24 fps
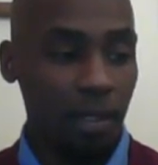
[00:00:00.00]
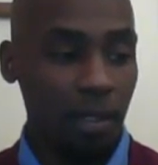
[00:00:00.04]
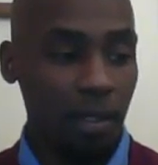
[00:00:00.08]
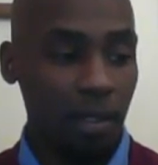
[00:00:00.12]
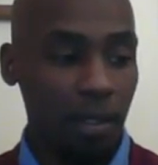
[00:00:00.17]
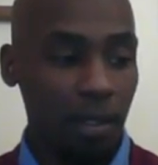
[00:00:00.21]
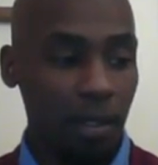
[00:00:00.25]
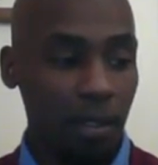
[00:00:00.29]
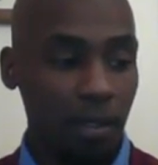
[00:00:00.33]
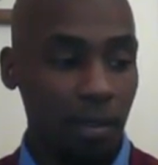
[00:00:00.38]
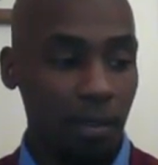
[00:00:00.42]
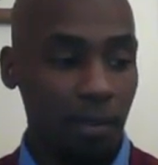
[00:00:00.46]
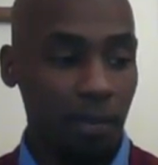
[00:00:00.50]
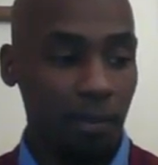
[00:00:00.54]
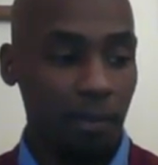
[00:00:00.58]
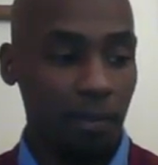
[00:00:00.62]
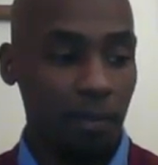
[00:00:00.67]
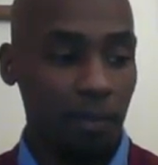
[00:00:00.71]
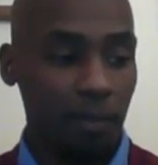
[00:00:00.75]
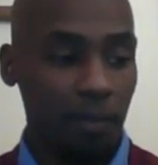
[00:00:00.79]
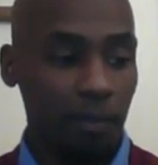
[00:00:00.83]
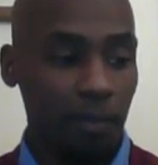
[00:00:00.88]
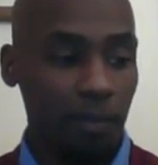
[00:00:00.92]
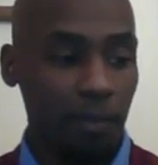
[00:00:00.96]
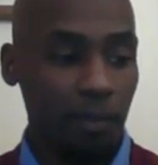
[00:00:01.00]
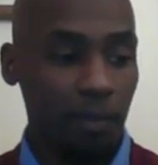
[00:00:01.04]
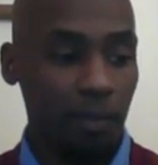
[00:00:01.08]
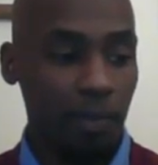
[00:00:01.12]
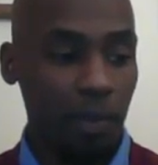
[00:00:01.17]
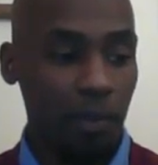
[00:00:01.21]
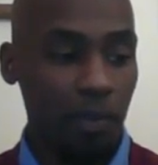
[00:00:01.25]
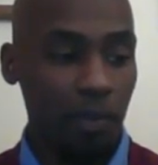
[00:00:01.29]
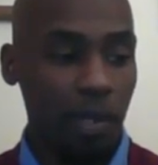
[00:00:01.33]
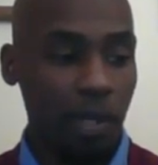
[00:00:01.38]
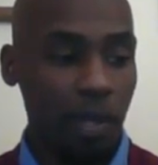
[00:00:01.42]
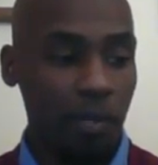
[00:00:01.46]

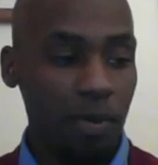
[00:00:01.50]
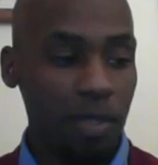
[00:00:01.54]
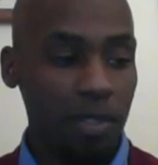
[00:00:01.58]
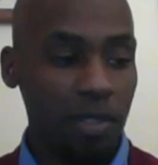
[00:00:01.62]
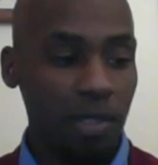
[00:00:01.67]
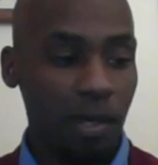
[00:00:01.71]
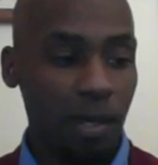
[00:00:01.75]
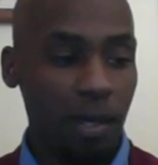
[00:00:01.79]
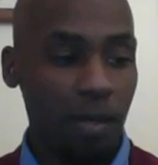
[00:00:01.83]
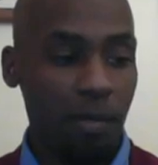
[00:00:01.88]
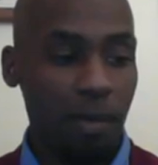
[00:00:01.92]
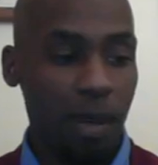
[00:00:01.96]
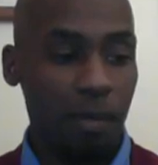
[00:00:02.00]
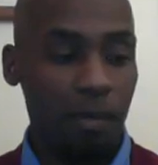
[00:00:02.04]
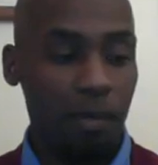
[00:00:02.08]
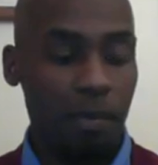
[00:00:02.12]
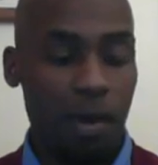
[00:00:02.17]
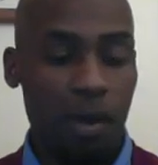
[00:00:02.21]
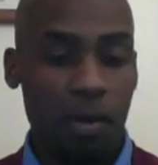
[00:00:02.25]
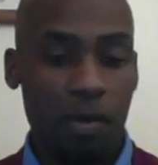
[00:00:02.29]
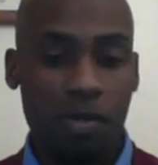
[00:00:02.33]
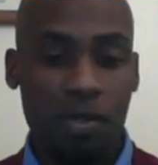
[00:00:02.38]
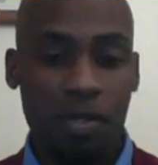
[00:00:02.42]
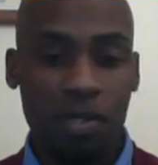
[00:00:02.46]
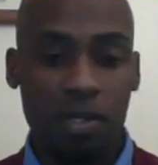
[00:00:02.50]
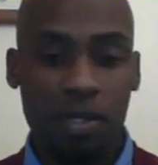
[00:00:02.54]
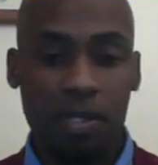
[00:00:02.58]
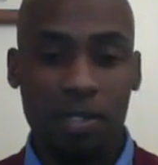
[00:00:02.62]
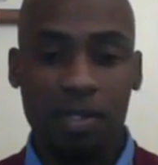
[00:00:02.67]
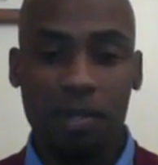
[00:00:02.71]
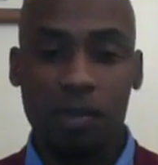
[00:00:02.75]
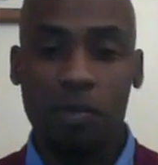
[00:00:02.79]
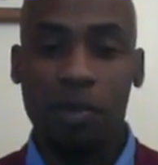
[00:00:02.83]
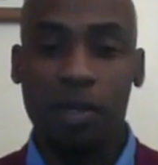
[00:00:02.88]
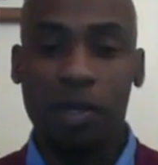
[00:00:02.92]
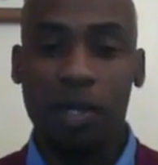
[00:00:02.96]
The one I want to talk about most
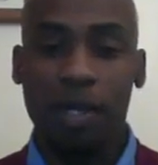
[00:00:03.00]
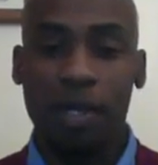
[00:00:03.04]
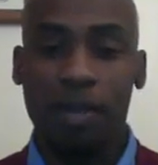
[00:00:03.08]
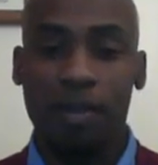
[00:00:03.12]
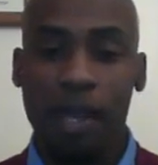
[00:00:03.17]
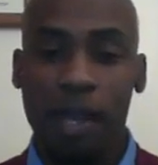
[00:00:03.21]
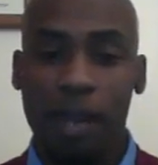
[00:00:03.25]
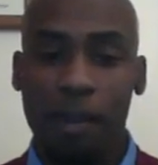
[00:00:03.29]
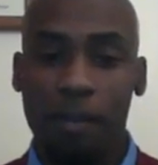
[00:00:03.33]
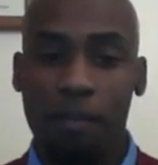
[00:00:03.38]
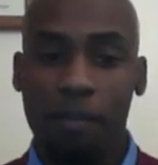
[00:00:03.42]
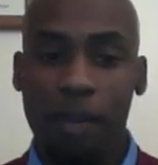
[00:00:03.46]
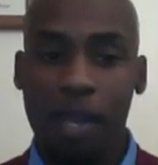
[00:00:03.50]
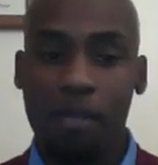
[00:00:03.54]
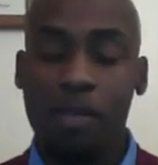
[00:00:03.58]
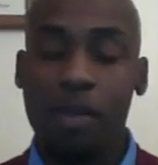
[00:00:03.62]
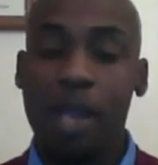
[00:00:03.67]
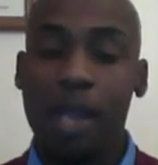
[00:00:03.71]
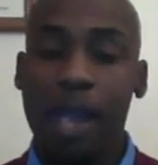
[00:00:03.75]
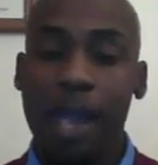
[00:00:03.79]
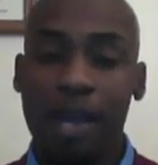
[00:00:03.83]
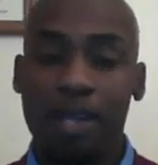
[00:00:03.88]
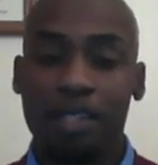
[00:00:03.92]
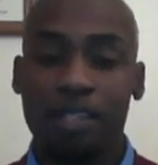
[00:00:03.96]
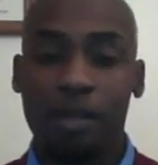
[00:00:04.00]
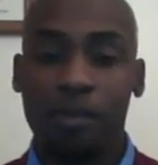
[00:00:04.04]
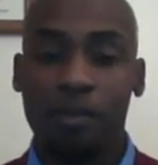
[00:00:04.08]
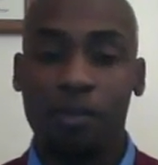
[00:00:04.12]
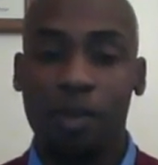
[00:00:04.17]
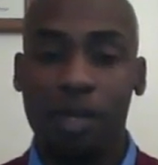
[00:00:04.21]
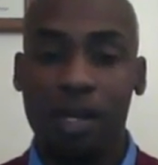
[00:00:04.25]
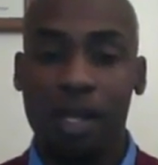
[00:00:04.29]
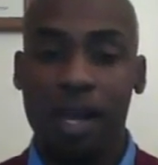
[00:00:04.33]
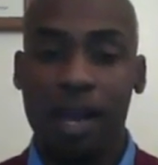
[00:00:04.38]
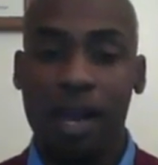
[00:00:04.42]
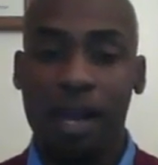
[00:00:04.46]
is the one that made me actually
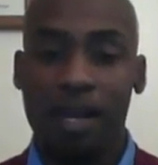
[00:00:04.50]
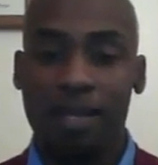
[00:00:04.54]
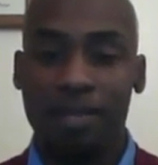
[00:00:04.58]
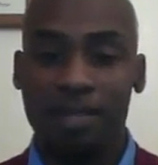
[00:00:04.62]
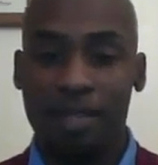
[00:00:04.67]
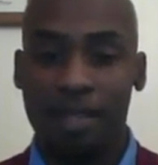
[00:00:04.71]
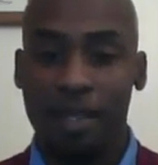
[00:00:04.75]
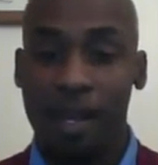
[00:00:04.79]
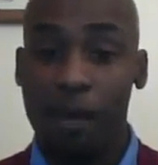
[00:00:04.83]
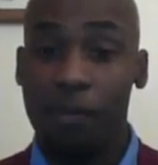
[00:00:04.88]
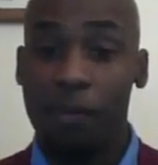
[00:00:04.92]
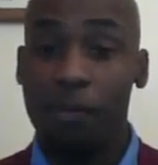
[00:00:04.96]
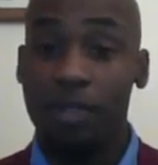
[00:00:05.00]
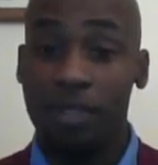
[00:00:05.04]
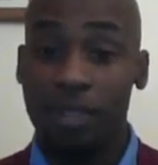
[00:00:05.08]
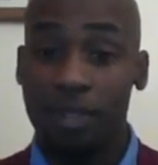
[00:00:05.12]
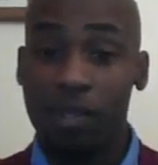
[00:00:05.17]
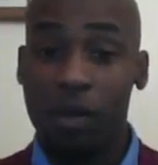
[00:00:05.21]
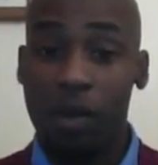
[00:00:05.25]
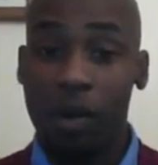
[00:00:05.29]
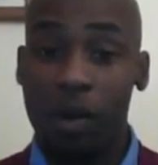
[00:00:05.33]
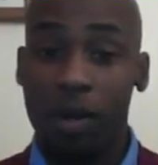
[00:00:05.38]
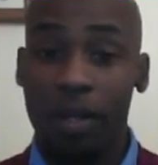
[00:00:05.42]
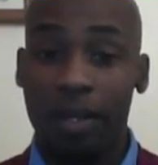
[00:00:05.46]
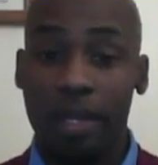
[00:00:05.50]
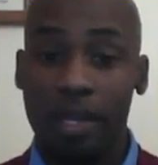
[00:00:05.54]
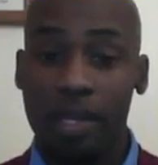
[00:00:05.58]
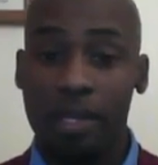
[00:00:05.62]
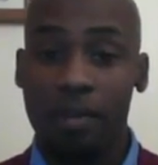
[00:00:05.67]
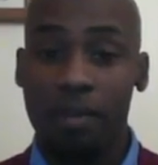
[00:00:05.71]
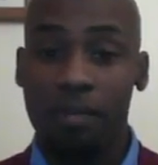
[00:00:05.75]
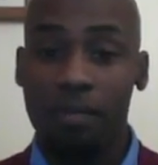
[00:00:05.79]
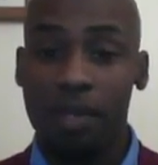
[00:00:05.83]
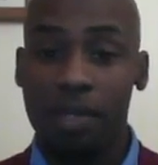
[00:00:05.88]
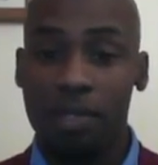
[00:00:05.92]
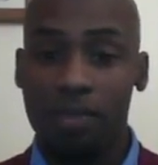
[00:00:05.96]
realize that I was a targeted
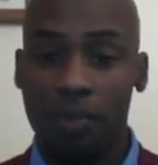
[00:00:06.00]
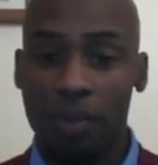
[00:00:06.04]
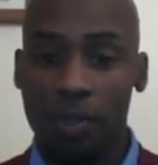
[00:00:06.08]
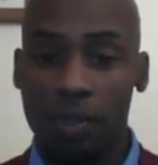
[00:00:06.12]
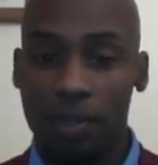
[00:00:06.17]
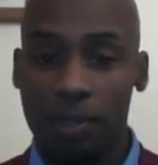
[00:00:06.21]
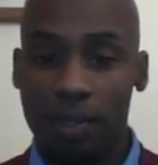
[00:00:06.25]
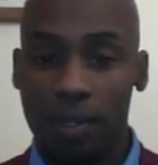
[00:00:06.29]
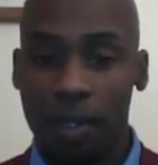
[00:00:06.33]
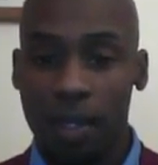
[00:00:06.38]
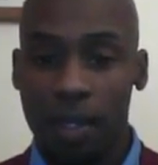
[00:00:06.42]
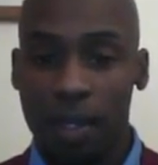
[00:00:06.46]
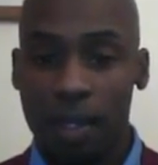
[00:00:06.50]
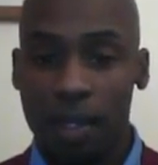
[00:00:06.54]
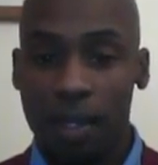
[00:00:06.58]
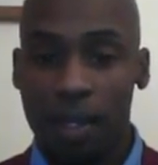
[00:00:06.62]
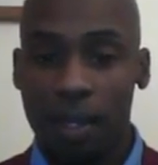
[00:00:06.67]
individual.